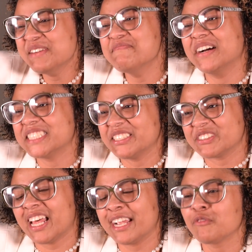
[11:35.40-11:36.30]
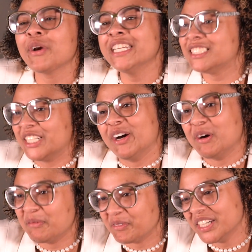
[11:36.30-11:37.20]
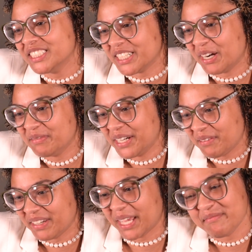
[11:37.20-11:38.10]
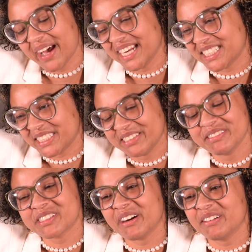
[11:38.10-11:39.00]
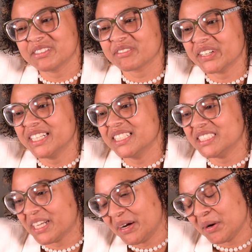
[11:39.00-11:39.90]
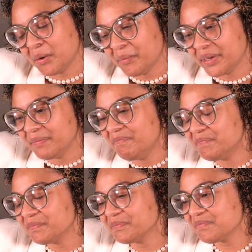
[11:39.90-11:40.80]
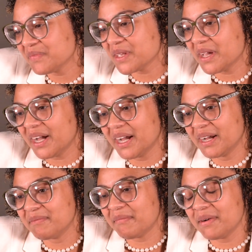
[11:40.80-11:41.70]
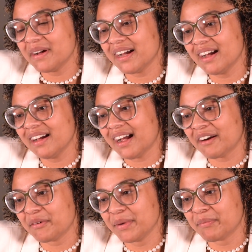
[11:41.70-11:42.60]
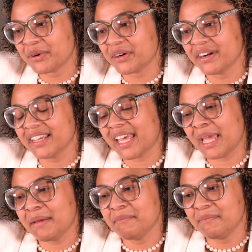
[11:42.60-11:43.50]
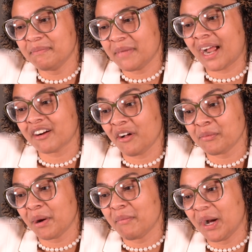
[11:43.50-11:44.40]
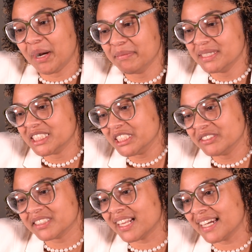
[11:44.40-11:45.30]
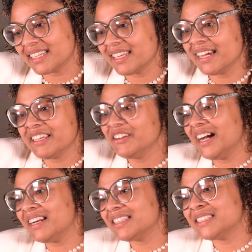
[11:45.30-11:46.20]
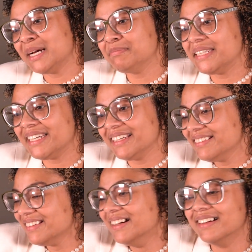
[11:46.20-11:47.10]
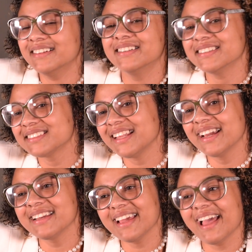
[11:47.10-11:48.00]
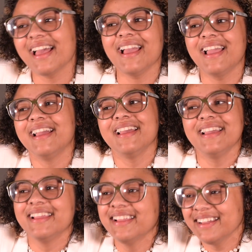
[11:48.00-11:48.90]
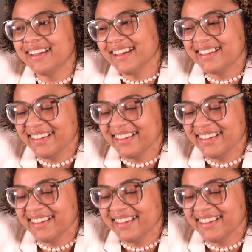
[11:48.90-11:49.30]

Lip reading: But she was like, read Job, and I'm gonna get back to you. So I was reading Job, and I remember I called my mom, and she was like, yeah, you got accepted. And I was like, yay.